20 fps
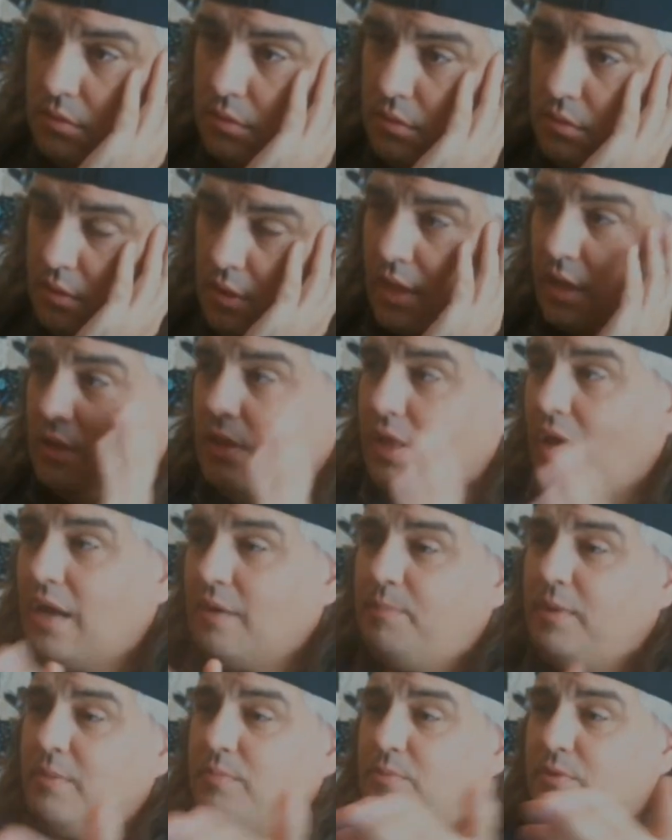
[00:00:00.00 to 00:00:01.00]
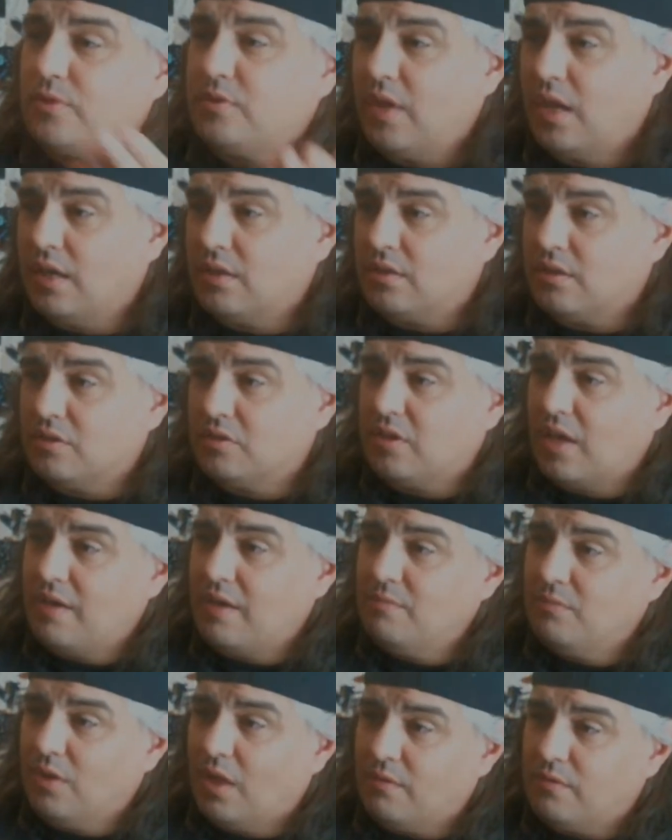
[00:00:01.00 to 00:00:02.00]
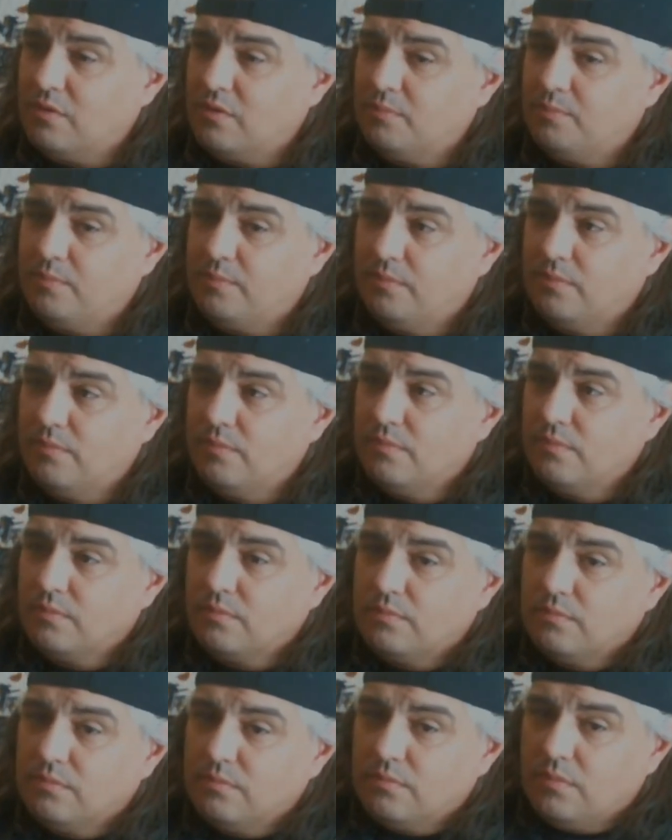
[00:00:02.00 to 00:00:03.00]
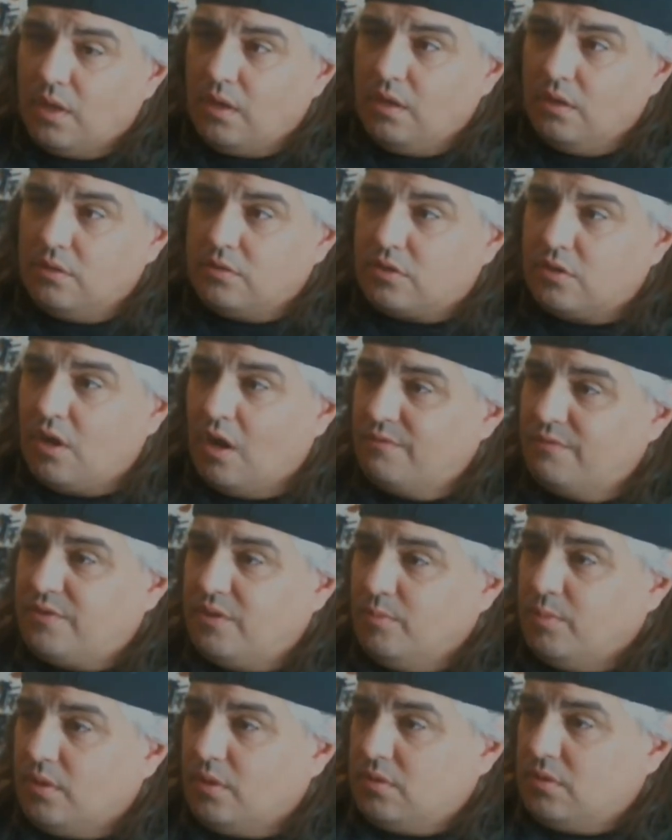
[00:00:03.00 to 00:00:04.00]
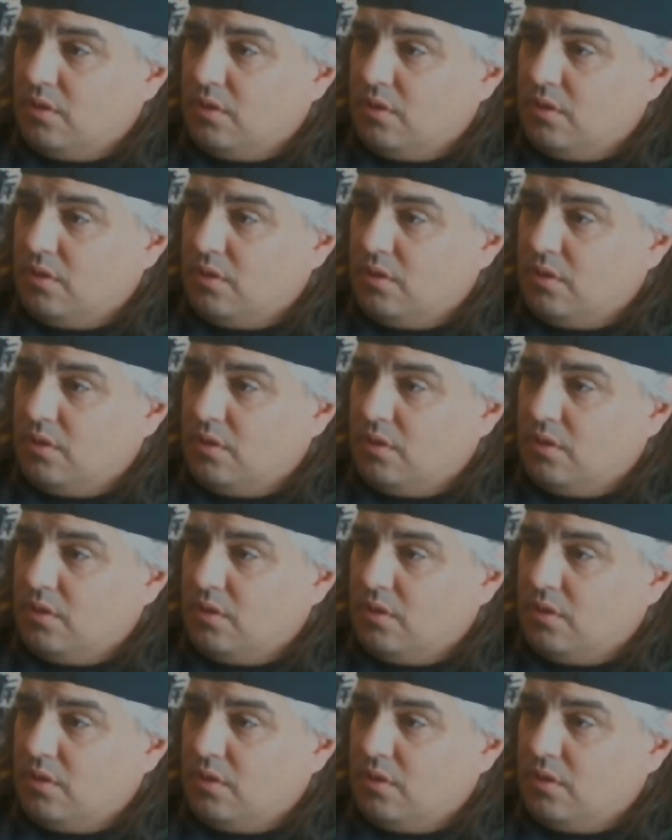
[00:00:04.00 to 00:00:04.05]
Like, a lot of people stay at the same level and it's comfortable.